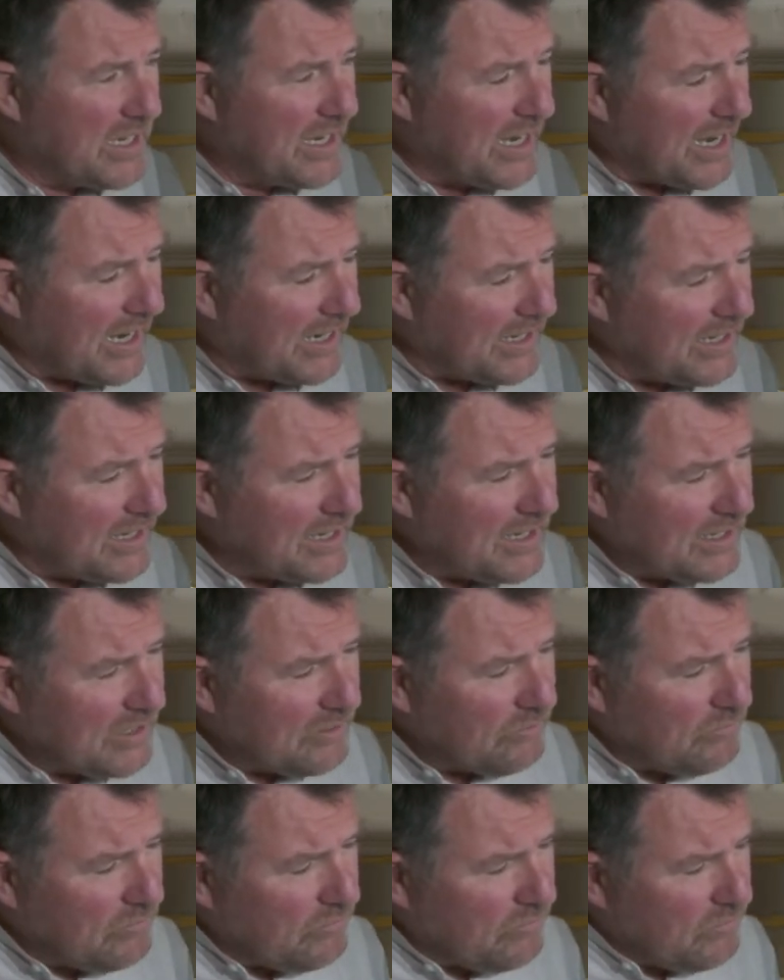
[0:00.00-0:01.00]
And
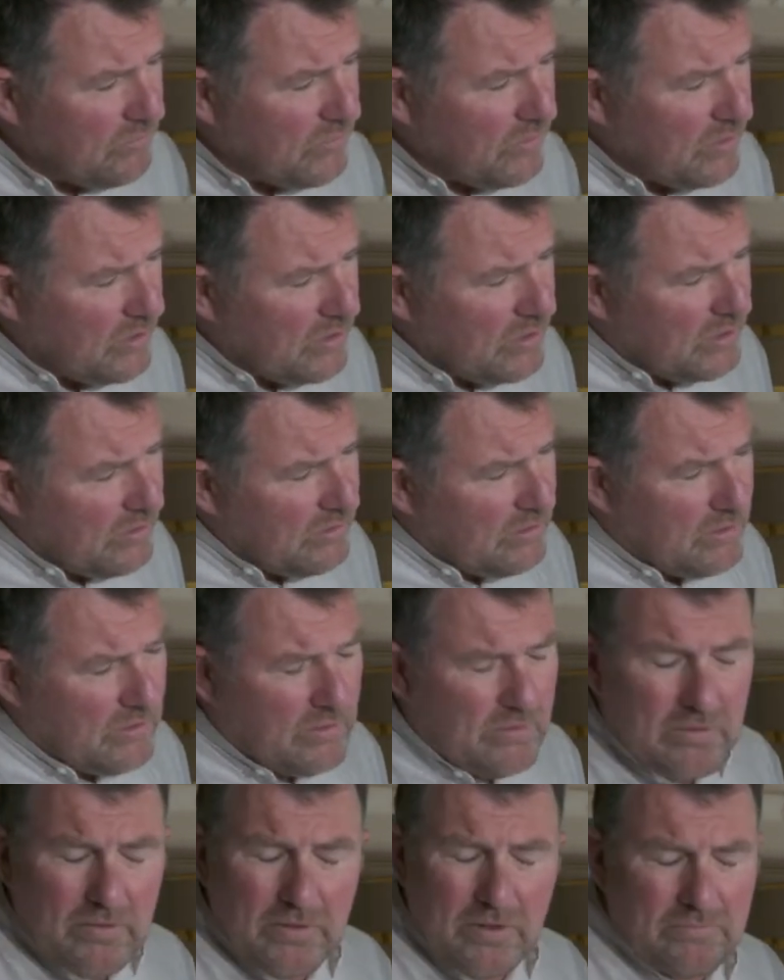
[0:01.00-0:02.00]

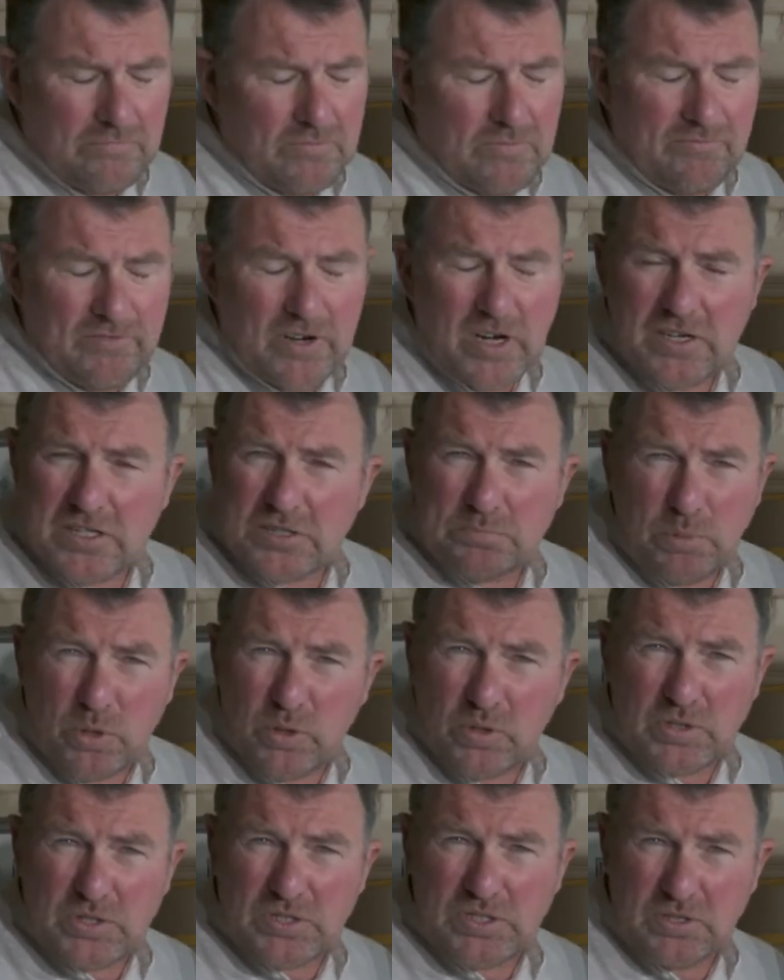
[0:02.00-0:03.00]
various
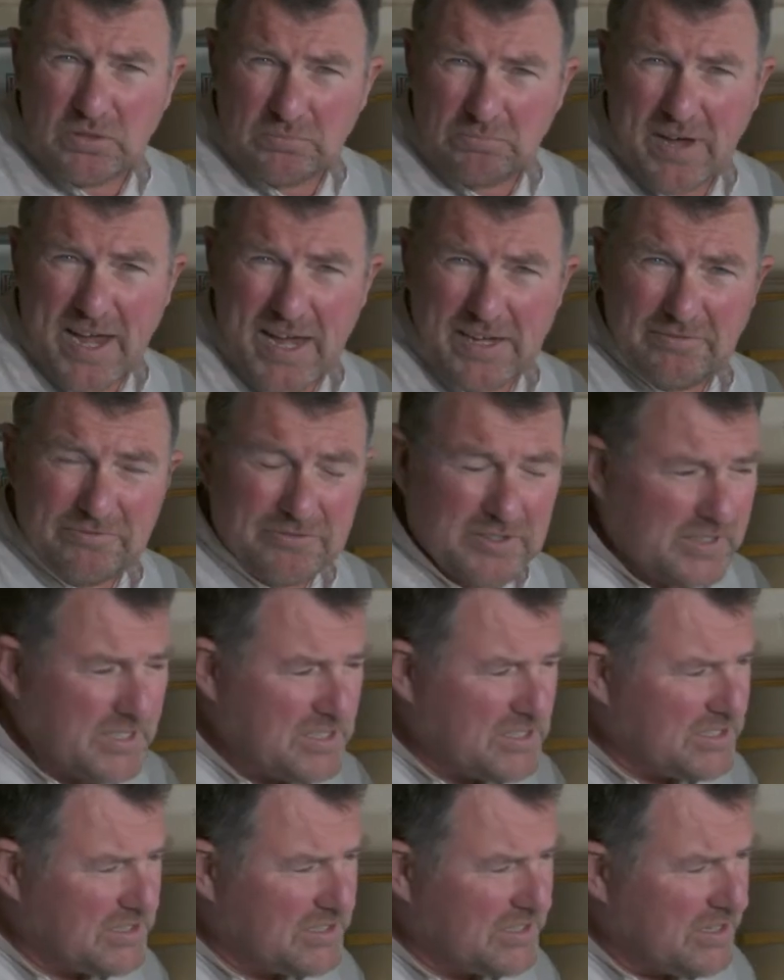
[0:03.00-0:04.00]
books on
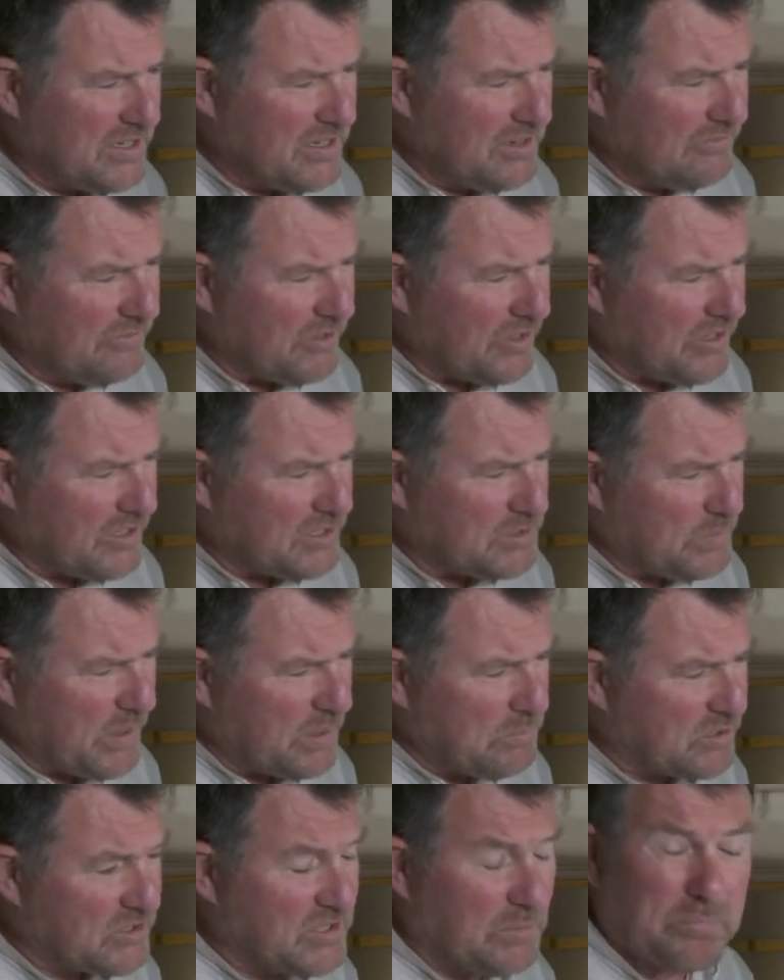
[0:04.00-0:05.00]
mindfulness, various
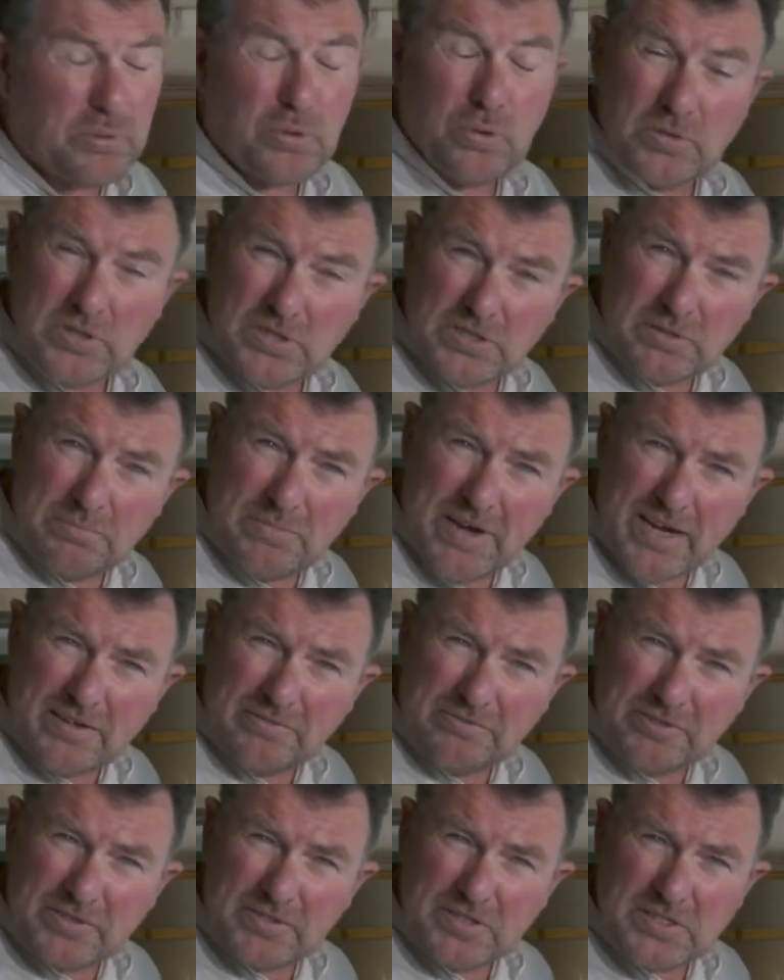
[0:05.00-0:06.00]
people's approach to
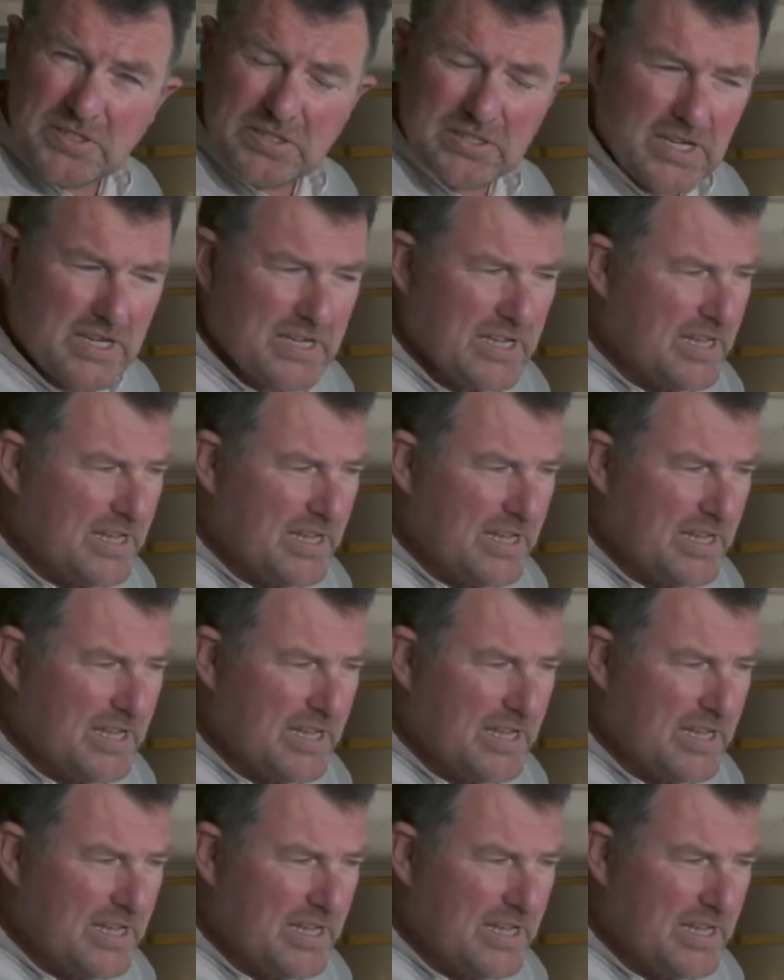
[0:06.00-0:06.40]
mindfulness,